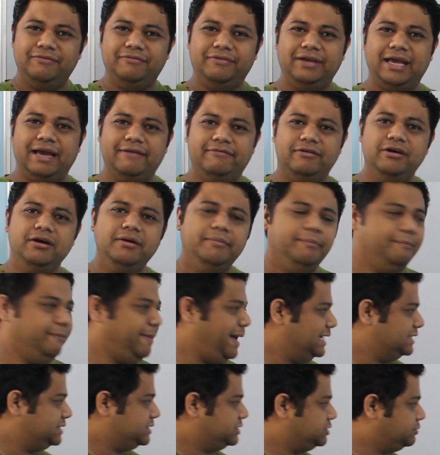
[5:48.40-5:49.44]
we have a
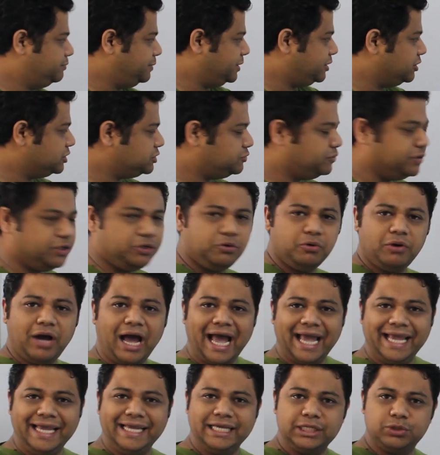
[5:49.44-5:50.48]
match, because we know
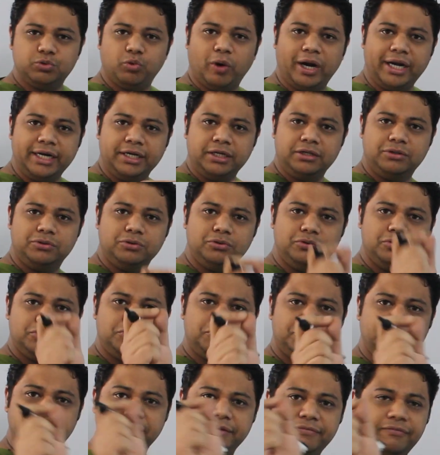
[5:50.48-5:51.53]
I is 1, 2,
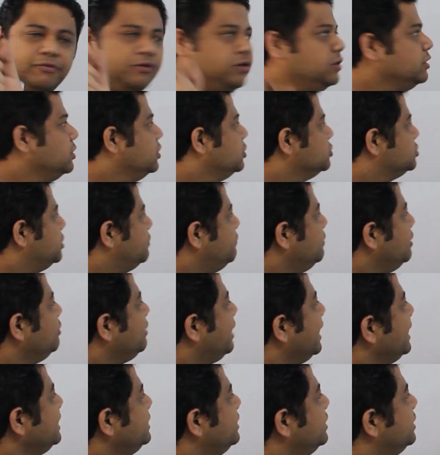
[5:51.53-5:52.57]
3, 4. So if you
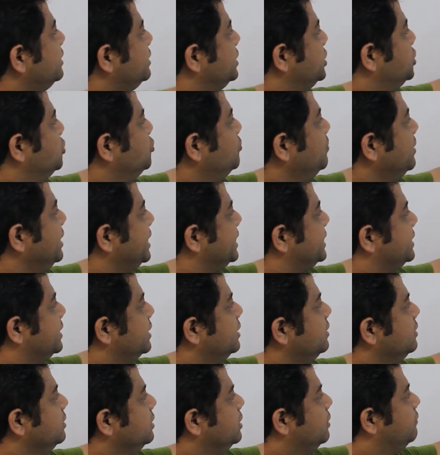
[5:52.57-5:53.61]
look at the
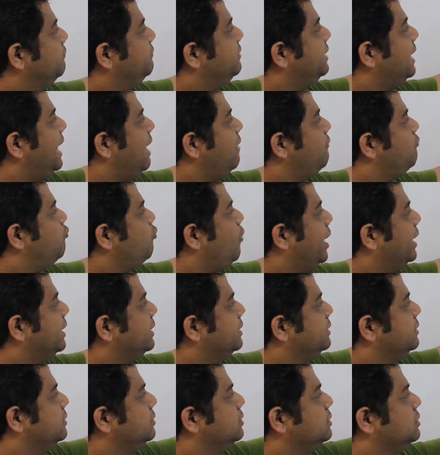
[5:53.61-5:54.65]
numerator, we have
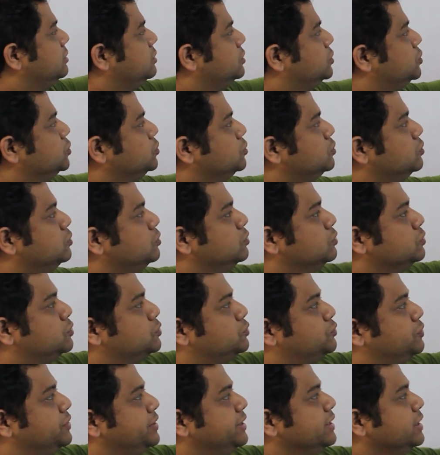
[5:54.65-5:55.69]
1, 2,
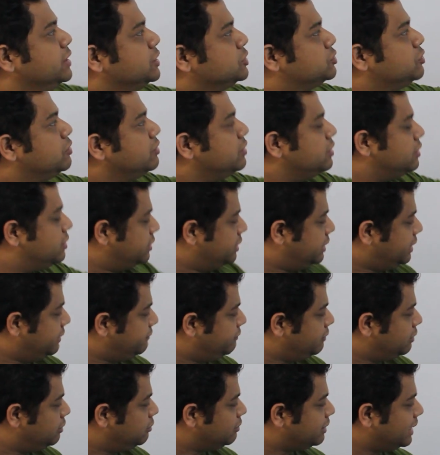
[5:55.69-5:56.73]
3. So
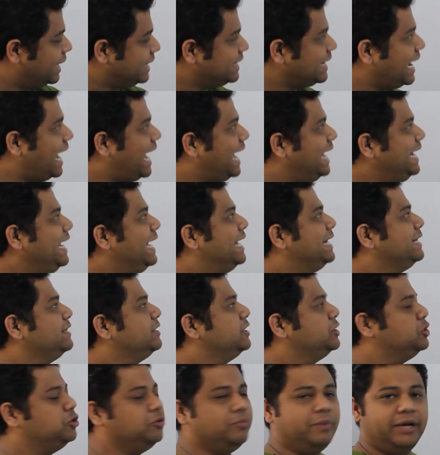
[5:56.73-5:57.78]
if you look at I and
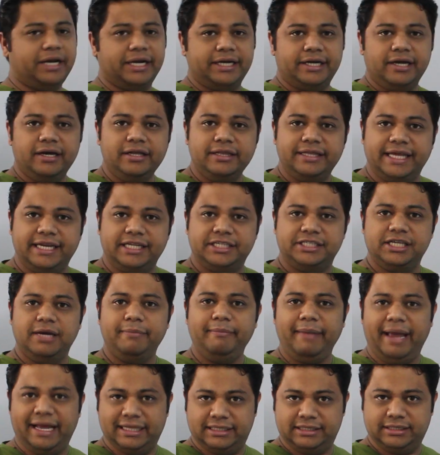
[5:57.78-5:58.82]
the numerator, there is a
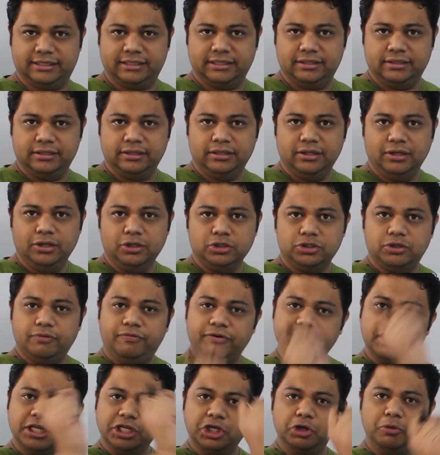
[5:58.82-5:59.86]
match. So
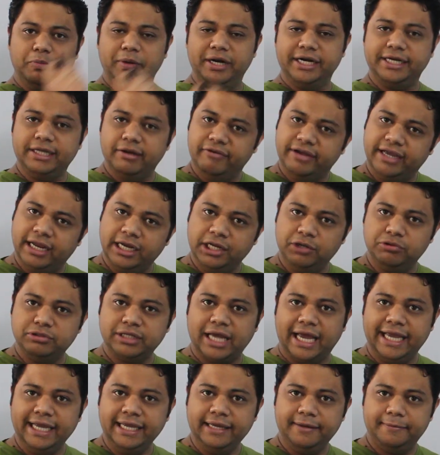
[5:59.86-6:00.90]
for the numerator, we can use
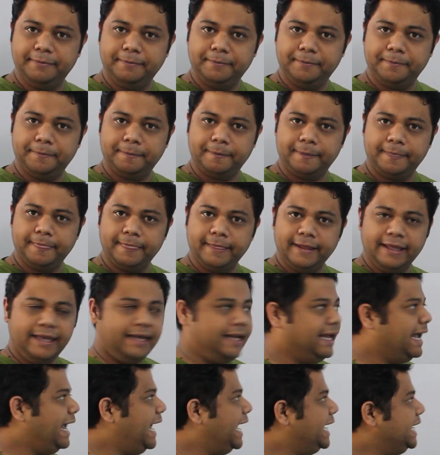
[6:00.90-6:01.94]
I.
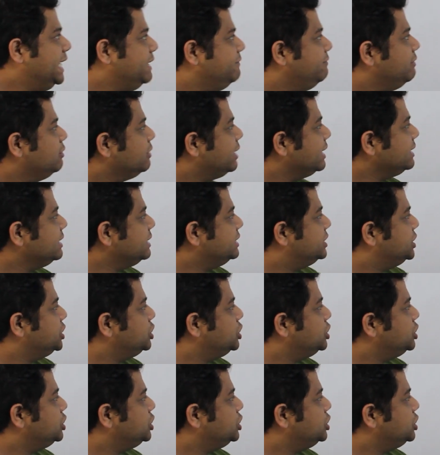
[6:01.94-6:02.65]
And if you look at the